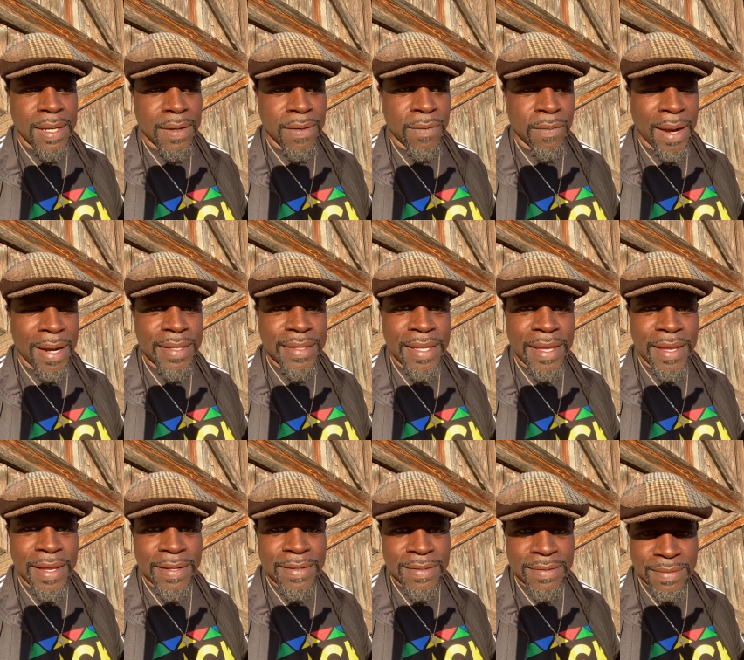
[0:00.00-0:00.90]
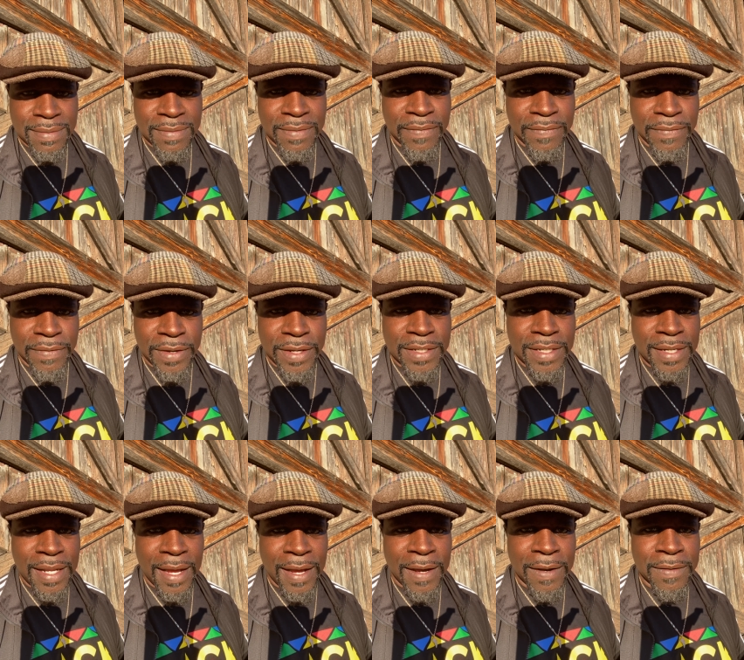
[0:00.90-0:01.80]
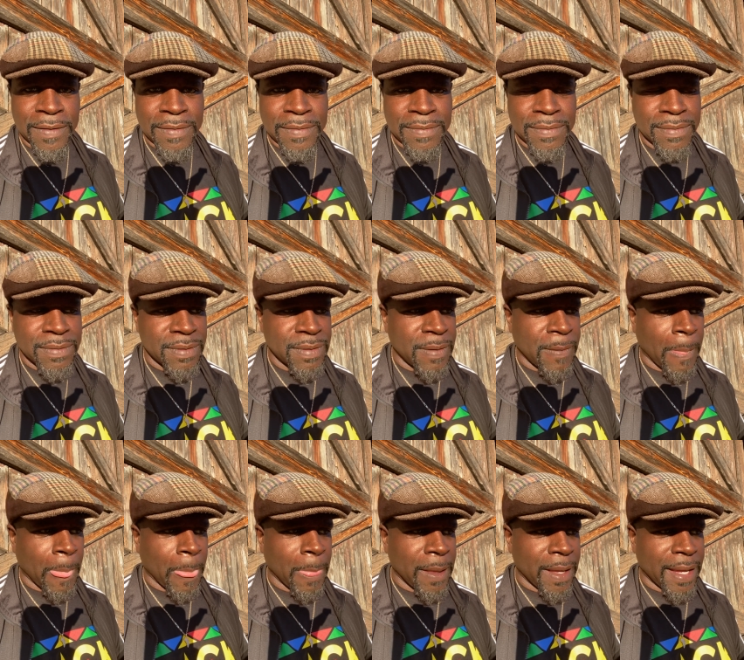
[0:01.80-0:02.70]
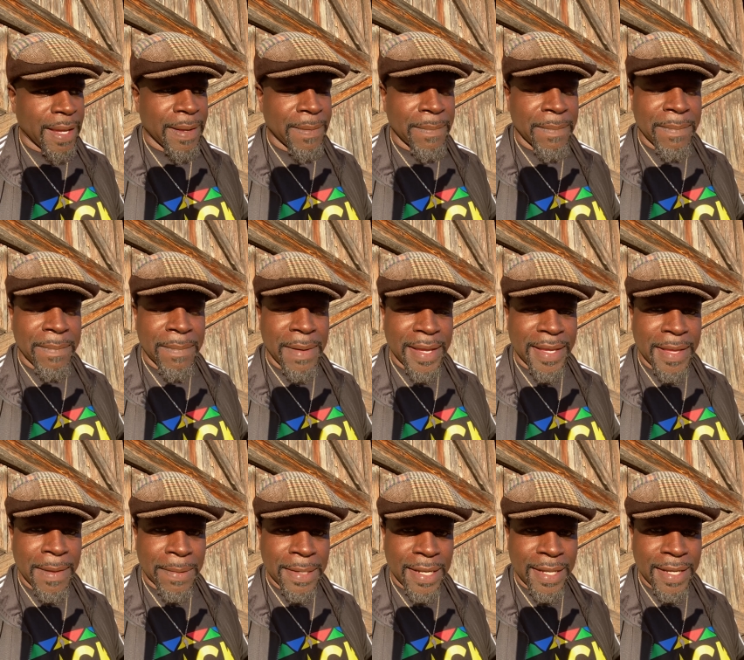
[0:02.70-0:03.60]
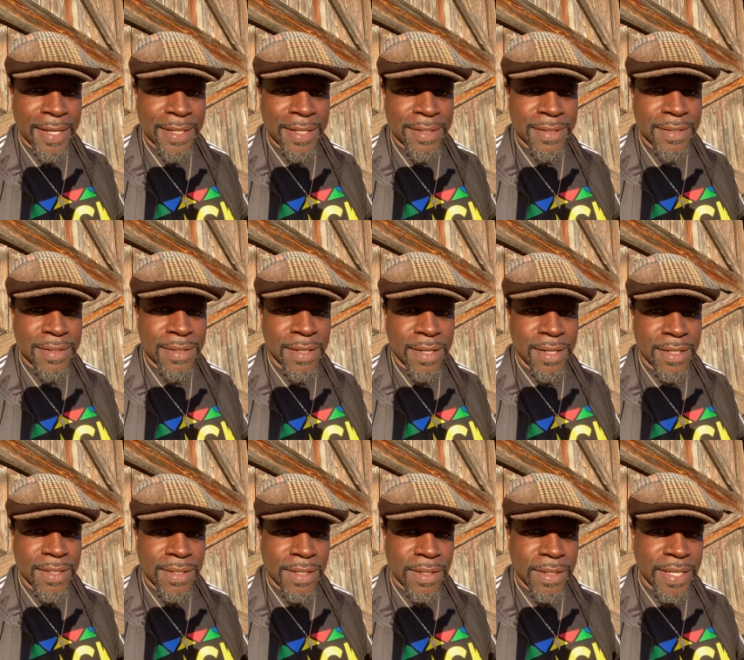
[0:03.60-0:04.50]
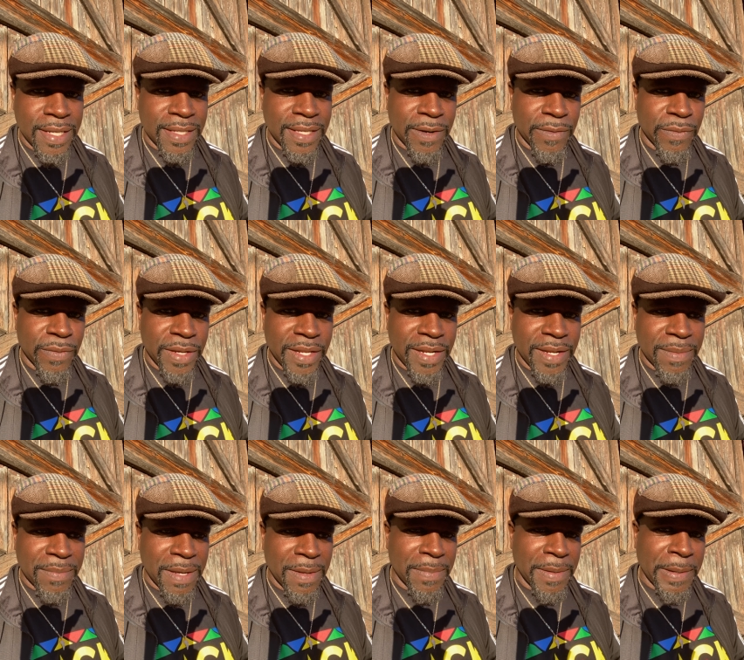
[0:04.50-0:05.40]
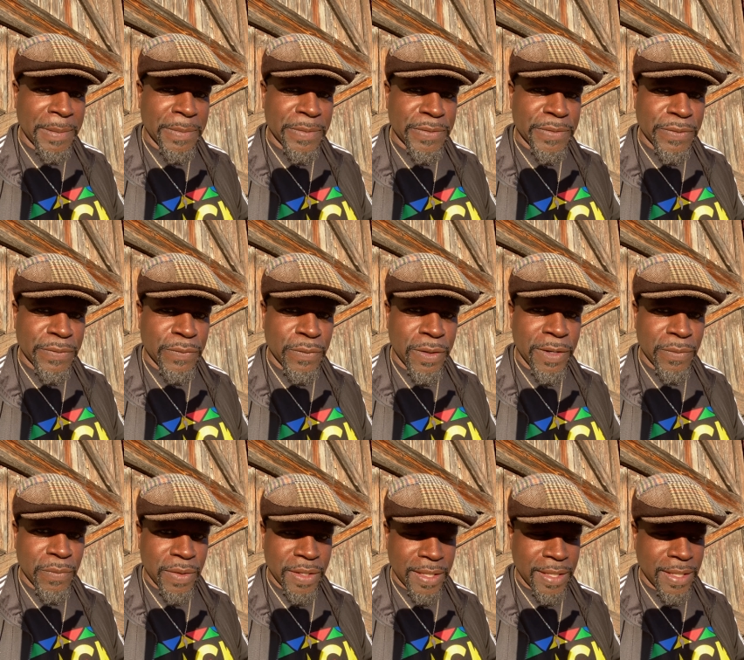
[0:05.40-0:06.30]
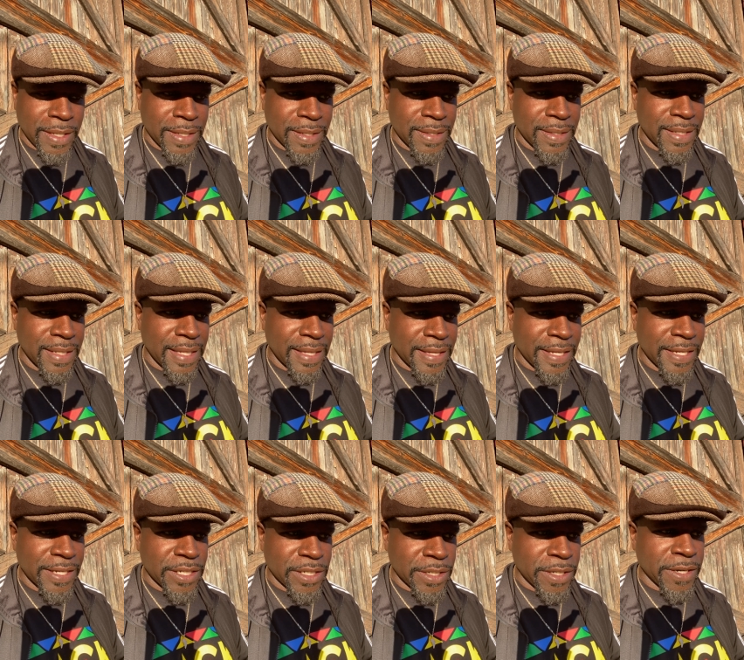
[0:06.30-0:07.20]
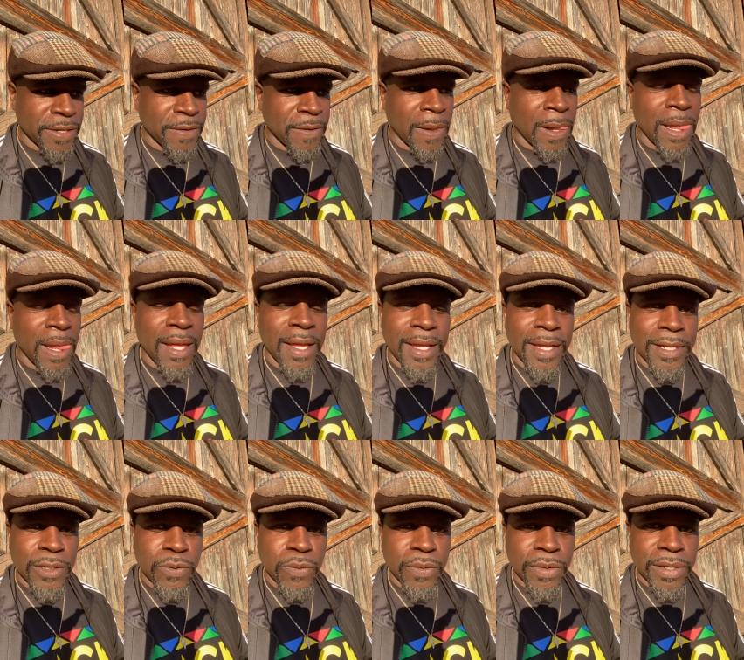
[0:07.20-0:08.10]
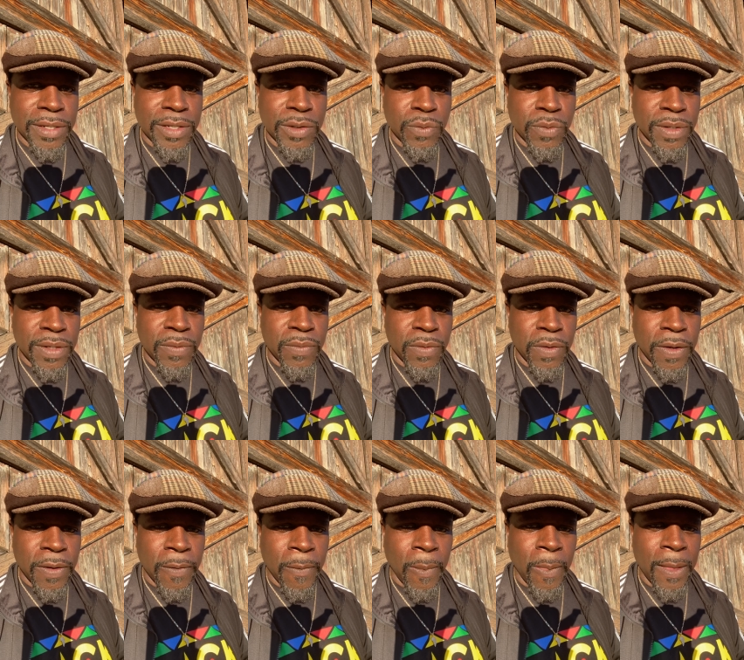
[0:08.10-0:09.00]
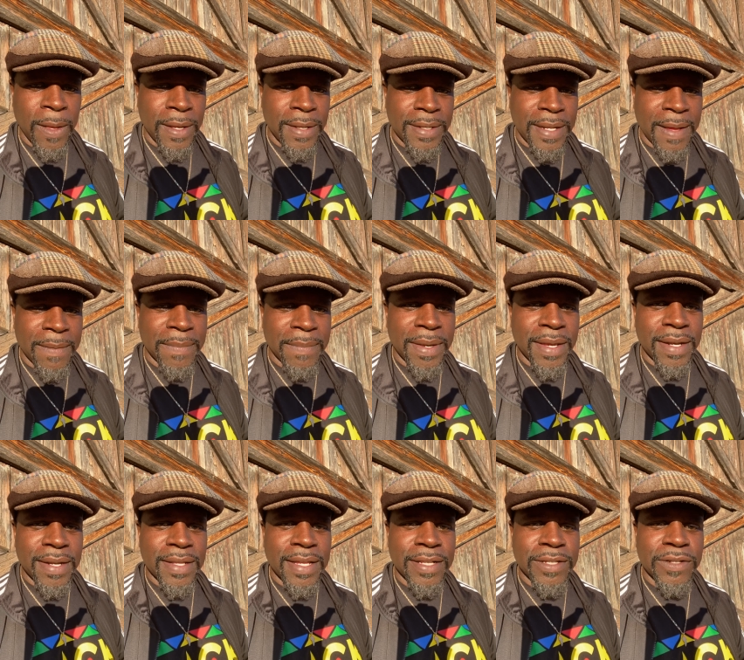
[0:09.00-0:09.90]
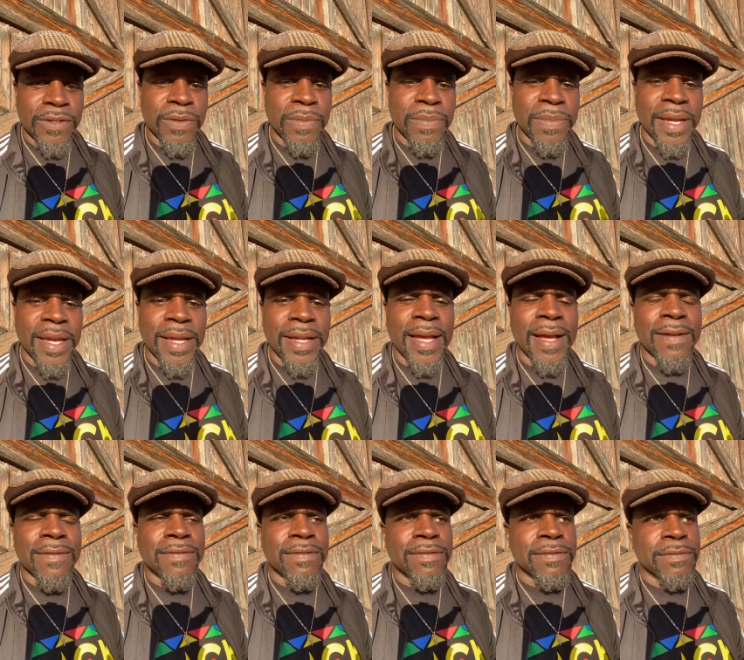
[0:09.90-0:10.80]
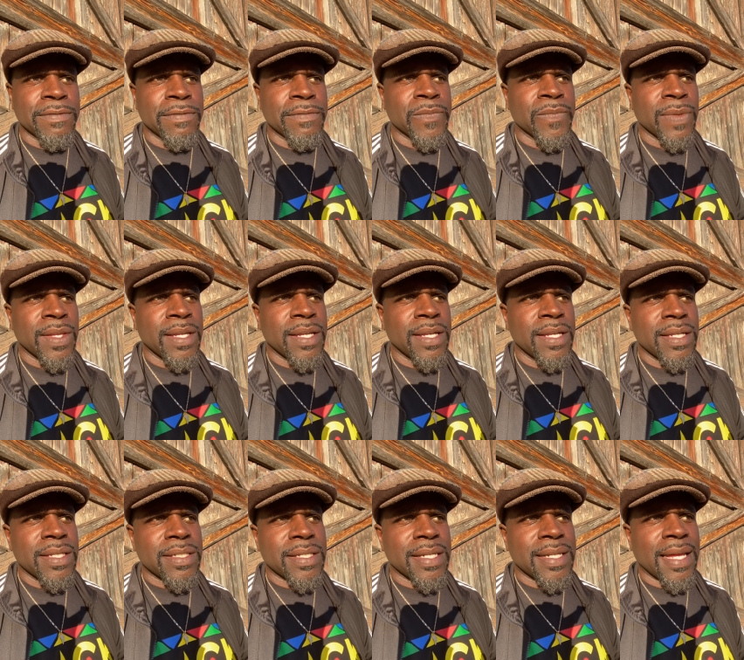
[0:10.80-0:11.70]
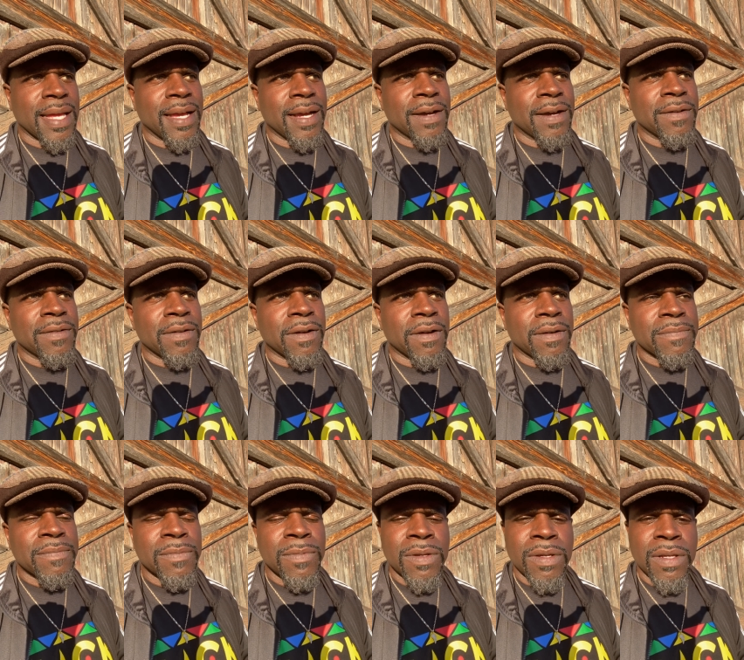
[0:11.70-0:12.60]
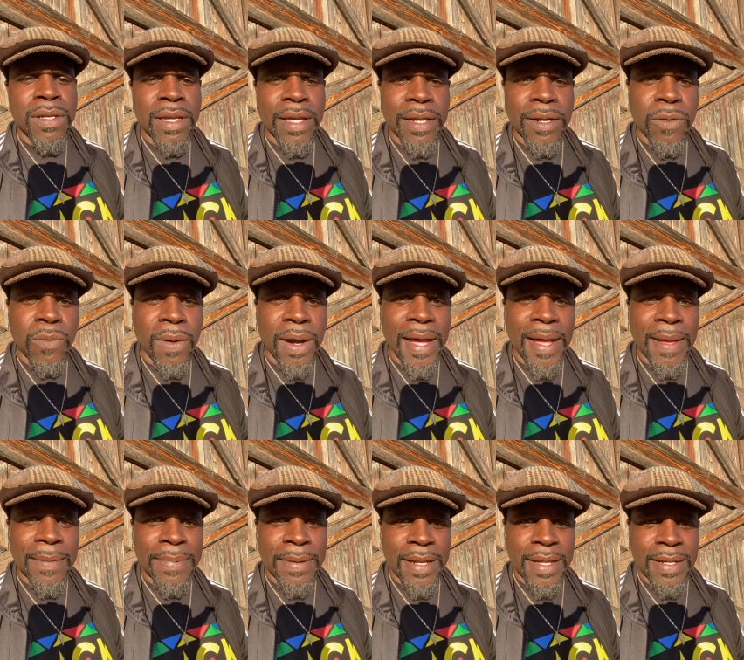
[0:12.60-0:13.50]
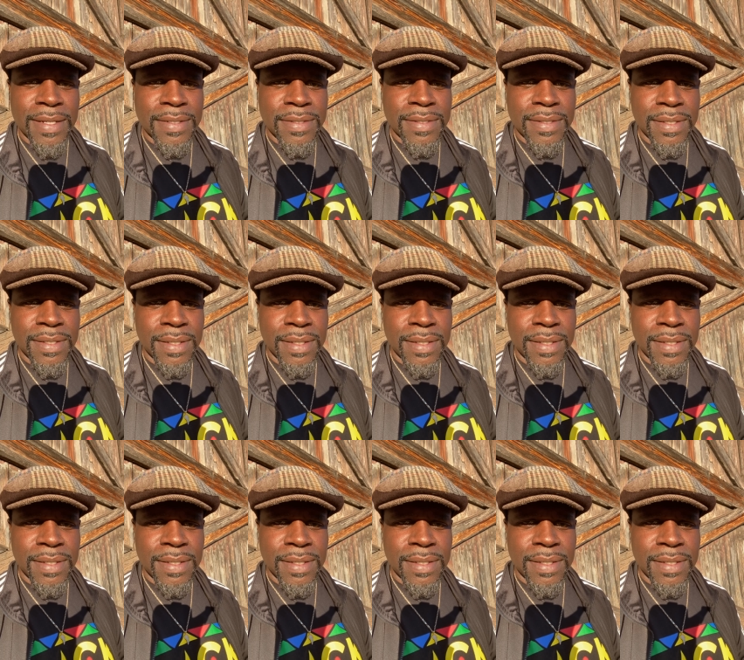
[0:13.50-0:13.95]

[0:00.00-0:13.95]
write that vision down and make it plain so he that read it may be able to run with it this year in 2021. That meaning that you may have to sit down in a quiet place,